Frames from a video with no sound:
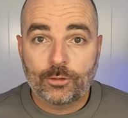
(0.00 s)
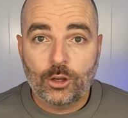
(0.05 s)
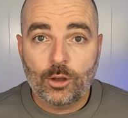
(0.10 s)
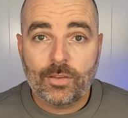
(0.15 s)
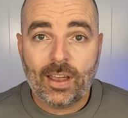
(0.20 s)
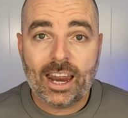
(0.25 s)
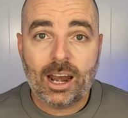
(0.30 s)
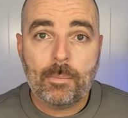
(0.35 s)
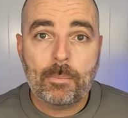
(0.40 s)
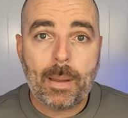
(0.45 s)
if
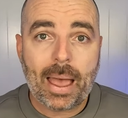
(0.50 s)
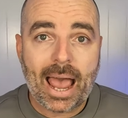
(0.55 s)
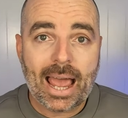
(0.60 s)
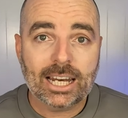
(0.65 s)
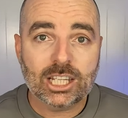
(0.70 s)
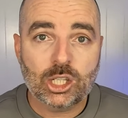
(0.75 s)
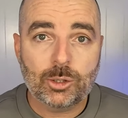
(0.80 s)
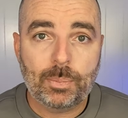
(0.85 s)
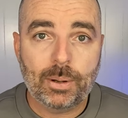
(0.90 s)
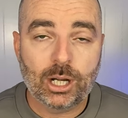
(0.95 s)
you've had a
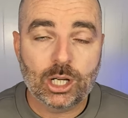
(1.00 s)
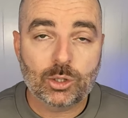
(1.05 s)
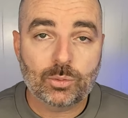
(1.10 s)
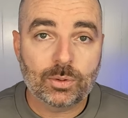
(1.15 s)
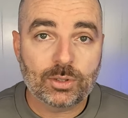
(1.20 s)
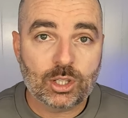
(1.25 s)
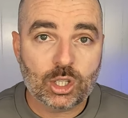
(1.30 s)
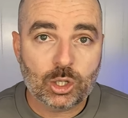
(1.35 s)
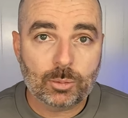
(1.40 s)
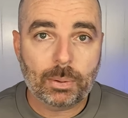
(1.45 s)
bad
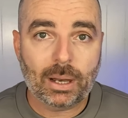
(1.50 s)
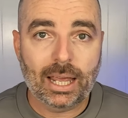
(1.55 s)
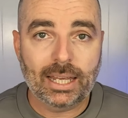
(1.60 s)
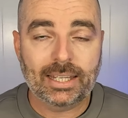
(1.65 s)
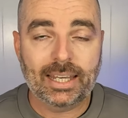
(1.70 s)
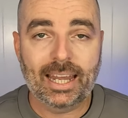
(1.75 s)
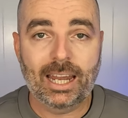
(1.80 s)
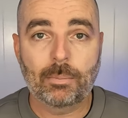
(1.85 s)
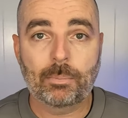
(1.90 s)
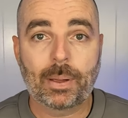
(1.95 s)
experience with
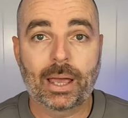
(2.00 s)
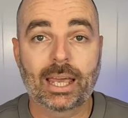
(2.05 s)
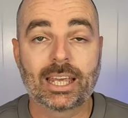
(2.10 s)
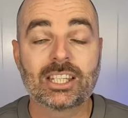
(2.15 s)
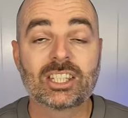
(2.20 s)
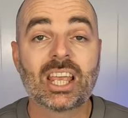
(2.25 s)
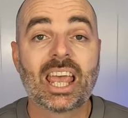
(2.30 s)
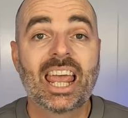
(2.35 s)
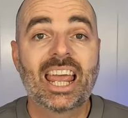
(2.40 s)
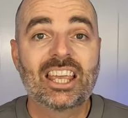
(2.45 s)
display
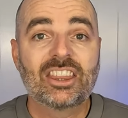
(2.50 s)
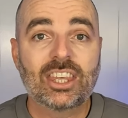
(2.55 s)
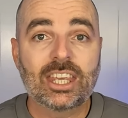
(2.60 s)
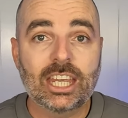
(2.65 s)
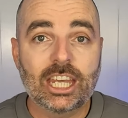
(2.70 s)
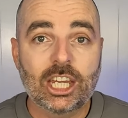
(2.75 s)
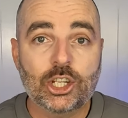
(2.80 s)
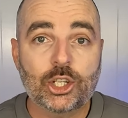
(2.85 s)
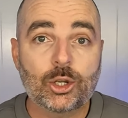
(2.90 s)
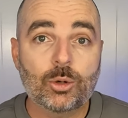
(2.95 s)
campaigns,
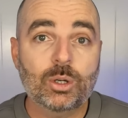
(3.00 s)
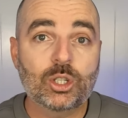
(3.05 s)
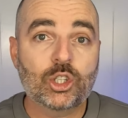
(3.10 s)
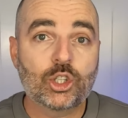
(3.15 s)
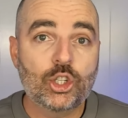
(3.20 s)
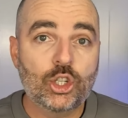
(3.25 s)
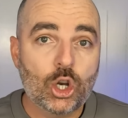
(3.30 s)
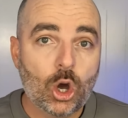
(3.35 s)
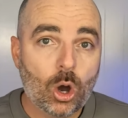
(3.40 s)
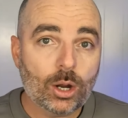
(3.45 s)
the issue
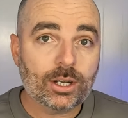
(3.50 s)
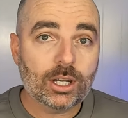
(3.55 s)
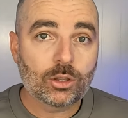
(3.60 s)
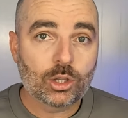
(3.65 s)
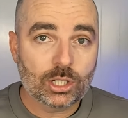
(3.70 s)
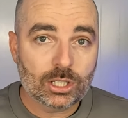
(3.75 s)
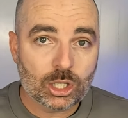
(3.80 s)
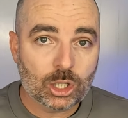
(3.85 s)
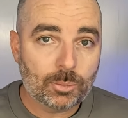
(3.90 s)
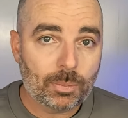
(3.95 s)
is
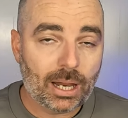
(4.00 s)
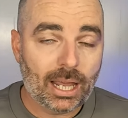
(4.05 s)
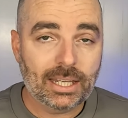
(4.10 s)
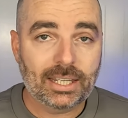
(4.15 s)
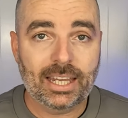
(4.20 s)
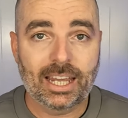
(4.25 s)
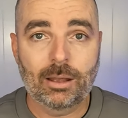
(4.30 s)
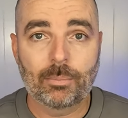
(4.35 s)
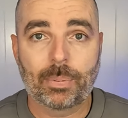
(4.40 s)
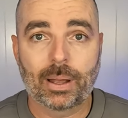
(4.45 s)
not the
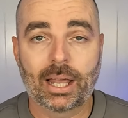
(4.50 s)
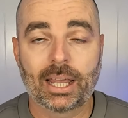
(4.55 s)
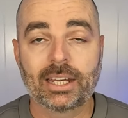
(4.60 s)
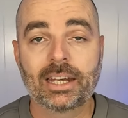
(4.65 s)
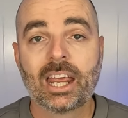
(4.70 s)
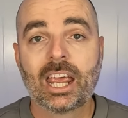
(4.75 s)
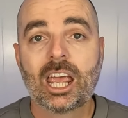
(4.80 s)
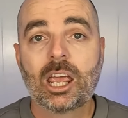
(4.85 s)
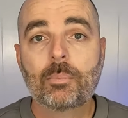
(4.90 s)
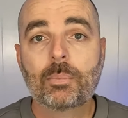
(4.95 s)
display
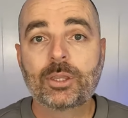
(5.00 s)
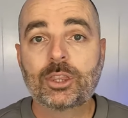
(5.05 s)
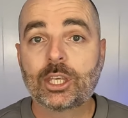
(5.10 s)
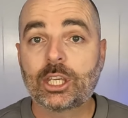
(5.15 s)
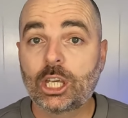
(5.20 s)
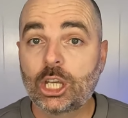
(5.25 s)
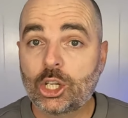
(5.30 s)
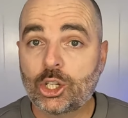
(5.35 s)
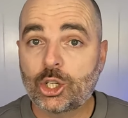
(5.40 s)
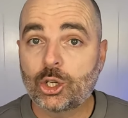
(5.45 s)
campaign, but
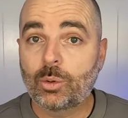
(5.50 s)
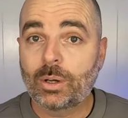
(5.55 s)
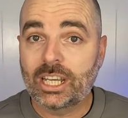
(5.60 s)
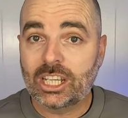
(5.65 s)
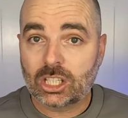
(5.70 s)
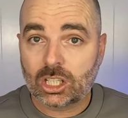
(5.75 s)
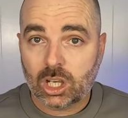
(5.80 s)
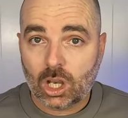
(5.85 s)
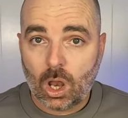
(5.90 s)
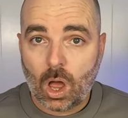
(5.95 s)
the issue
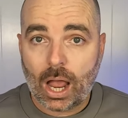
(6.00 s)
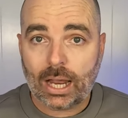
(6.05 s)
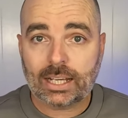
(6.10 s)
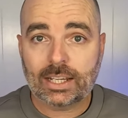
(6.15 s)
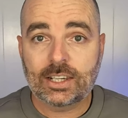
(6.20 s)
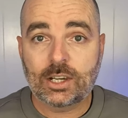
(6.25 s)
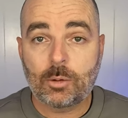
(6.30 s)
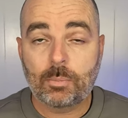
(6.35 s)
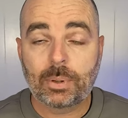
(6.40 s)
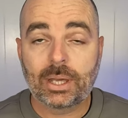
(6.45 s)
is
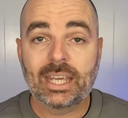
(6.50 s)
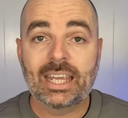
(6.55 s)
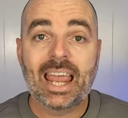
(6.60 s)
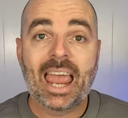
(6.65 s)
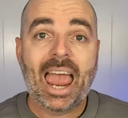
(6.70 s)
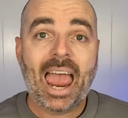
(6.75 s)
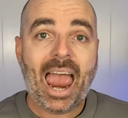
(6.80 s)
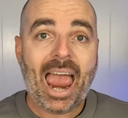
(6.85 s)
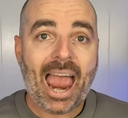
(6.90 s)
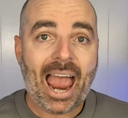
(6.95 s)
likely to
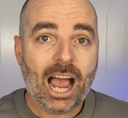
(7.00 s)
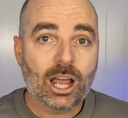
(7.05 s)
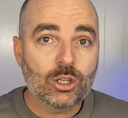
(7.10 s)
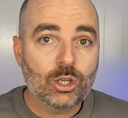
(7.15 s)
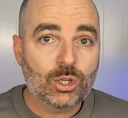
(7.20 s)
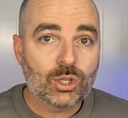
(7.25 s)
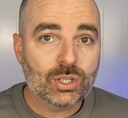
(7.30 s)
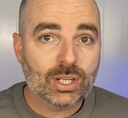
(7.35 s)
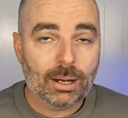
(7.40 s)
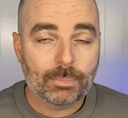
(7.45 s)
be how
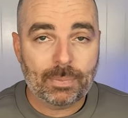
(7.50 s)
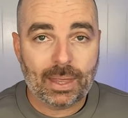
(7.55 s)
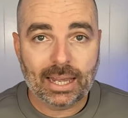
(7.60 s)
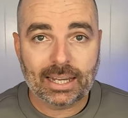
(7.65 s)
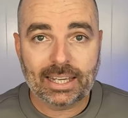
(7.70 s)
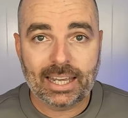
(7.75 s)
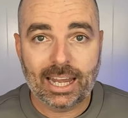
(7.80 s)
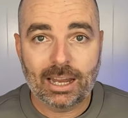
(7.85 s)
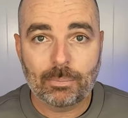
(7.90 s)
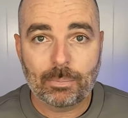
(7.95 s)
you set up
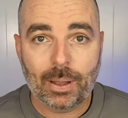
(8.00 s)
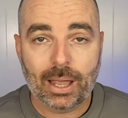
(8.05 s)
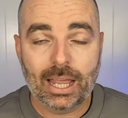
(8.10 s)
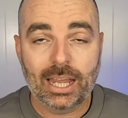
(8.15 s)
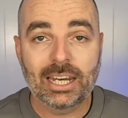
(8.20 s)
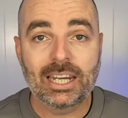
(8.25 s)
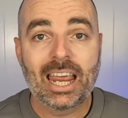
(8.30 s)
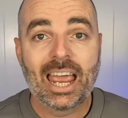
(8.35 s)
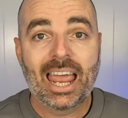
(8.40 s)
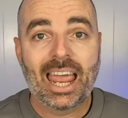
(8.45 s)
that
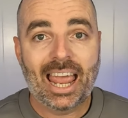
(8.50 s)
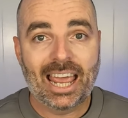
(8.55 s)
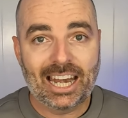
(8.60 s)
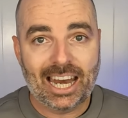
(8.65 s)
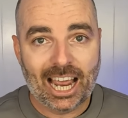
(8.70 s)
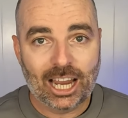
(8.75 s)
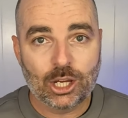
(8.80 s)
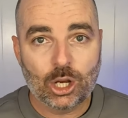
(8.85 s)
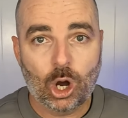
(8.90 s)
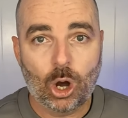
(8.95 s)
campaign
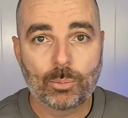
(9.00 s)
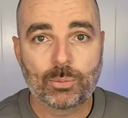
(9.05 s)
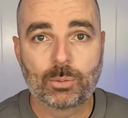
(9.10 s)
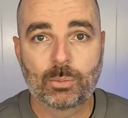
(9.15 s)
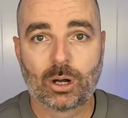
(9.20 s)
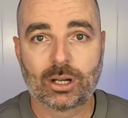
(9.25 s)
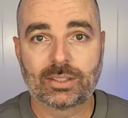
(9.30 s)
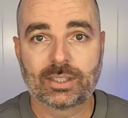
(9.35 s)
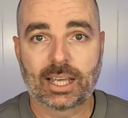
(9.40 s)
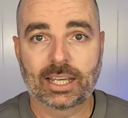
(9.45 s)
and how you
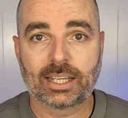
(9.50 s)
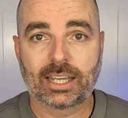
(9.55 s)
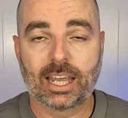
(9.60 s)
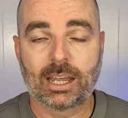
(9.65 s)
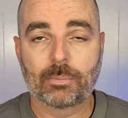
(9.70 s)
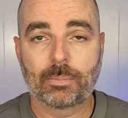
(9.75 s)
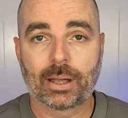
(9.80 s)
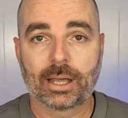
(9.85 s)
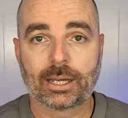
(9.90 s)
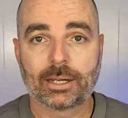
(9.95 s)
optimize that
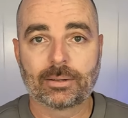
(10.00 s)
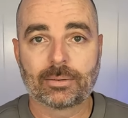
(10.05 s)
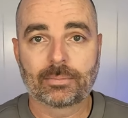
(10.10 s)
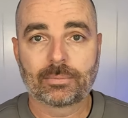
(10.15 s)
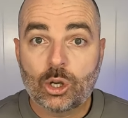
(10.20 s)
campaign.